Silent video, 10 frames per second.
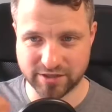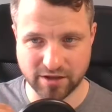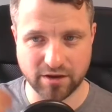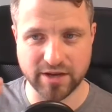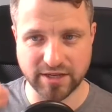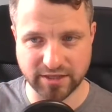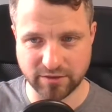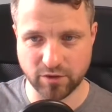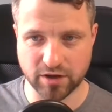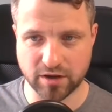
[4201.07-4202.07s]
Start easy,
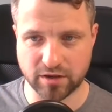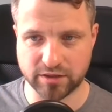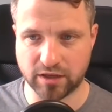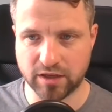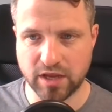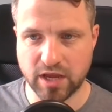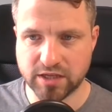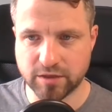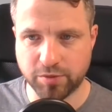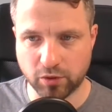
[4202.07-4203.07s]
work harder.
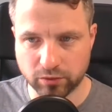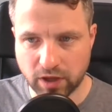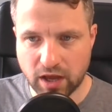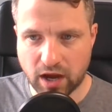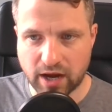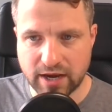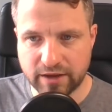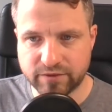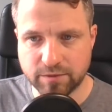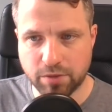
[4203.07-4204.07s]
So, Paul, I
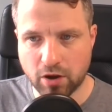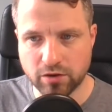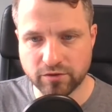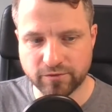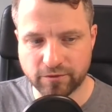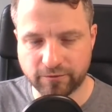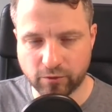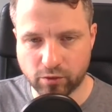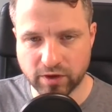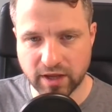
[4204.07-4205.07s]
lived in Poland for
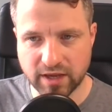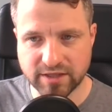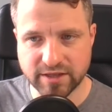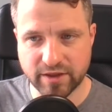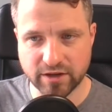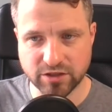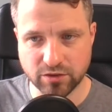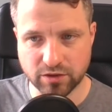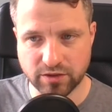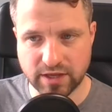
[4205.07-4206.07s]
four years and then I
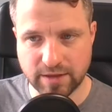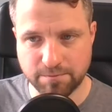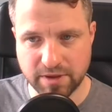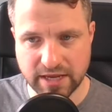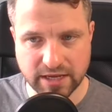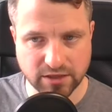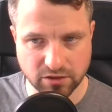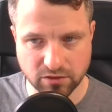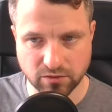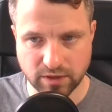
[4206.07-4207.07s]
took the
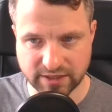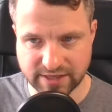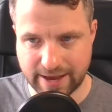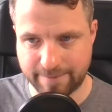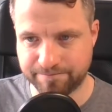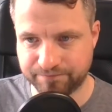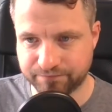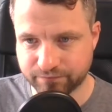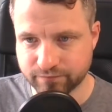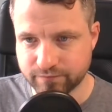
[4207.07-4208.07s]
B2 exam.
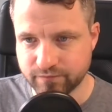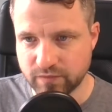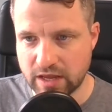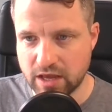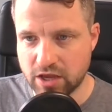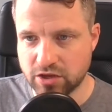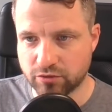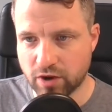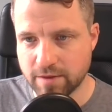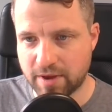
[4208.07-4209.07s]

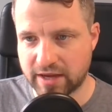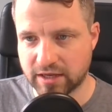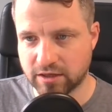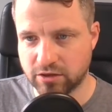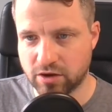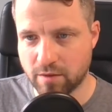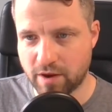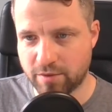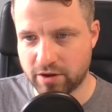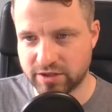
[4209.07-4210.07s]
You're right, Paddy. You know
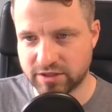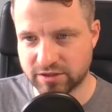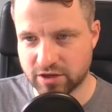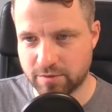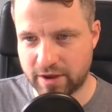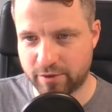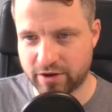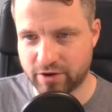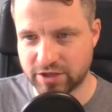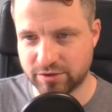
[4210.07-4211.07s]
my Polish isn't so bad when
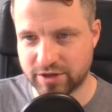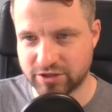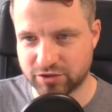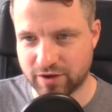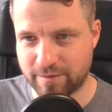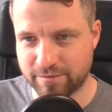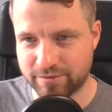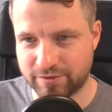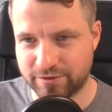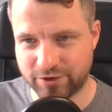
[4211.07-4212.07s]
I write to you on Instagram.
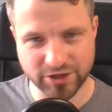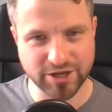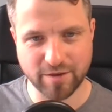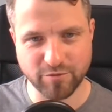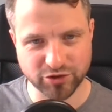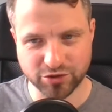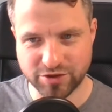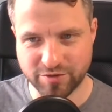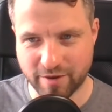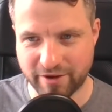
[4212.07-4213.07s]
Vonata, I'm not sure who
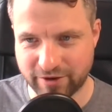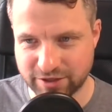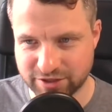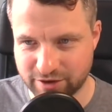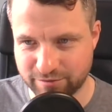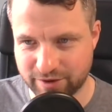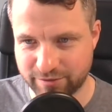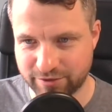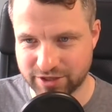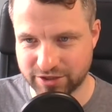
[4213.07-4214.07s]
you are, my friend, so
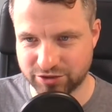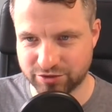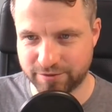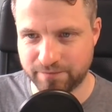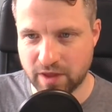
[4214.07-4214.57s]
I'm, not entirely sure.